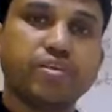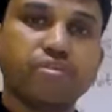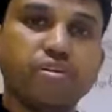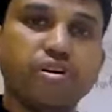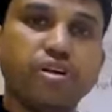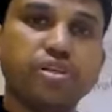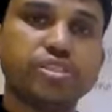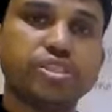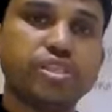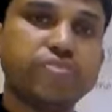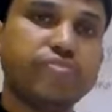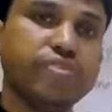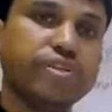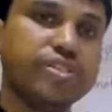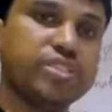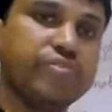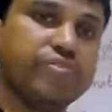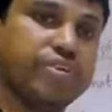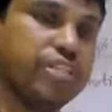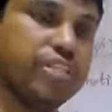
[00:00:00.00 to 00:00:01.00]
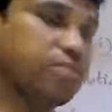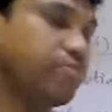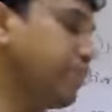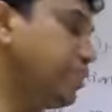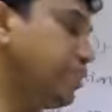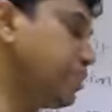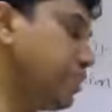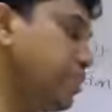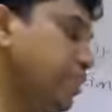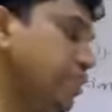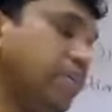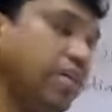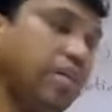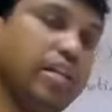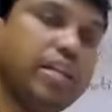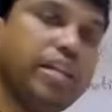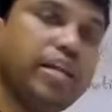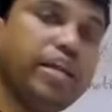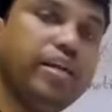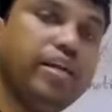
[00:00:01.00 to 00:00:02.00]
Constant phase difference means
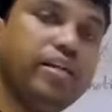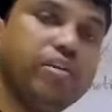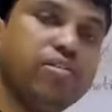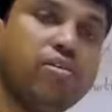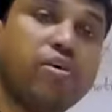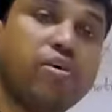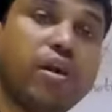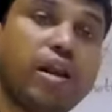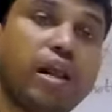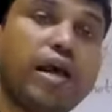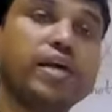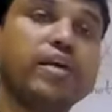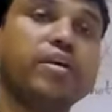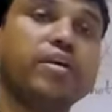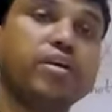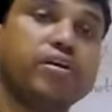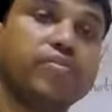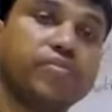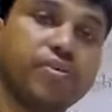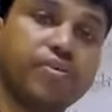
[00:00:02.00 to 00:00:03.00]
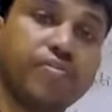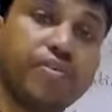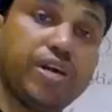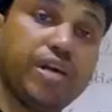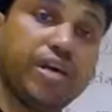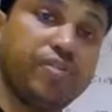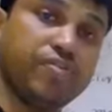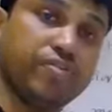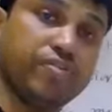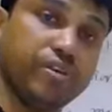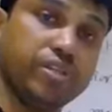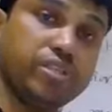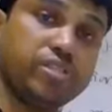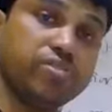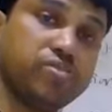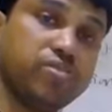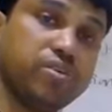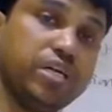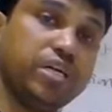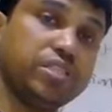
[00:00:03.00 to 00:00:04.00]
leading or lagging of a wave is
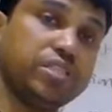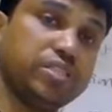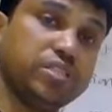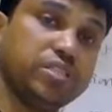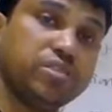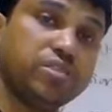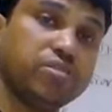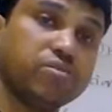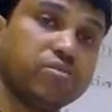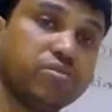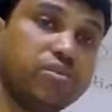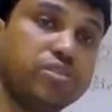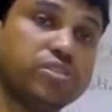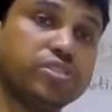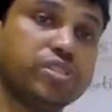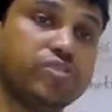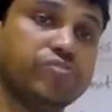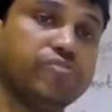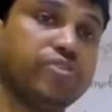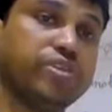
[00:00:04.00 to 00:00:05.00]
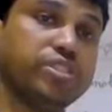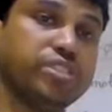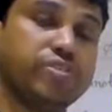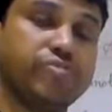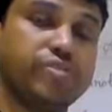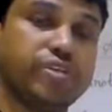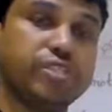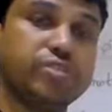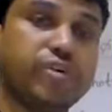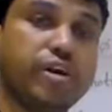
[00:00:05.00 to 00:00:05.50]
known as constant phase difference.